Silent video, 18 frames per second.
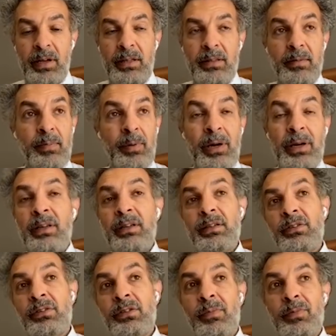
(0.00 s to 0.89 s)
And
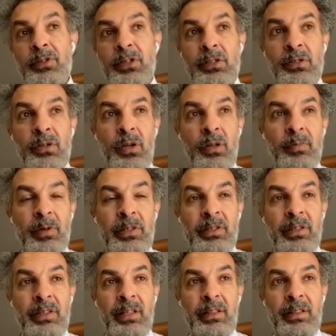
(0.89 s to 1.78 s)
apparently someone just told me
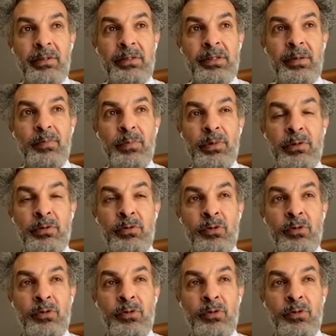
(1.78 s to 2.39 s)
today there's some